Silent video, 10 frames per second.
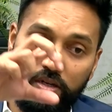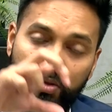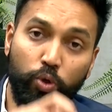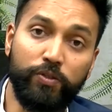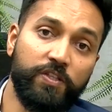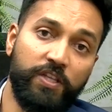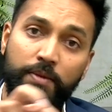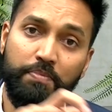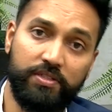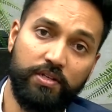those
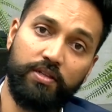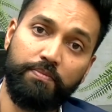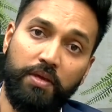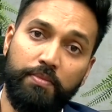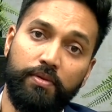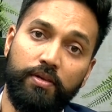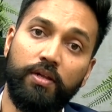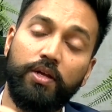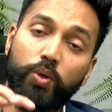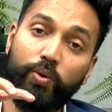3% of the people
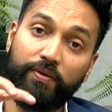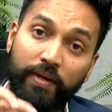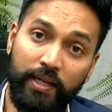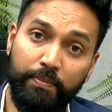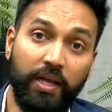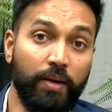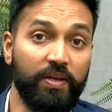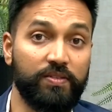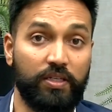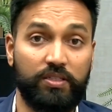who are really
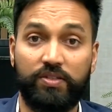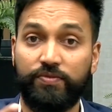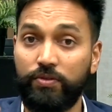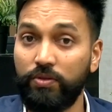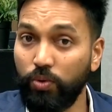becoming successful,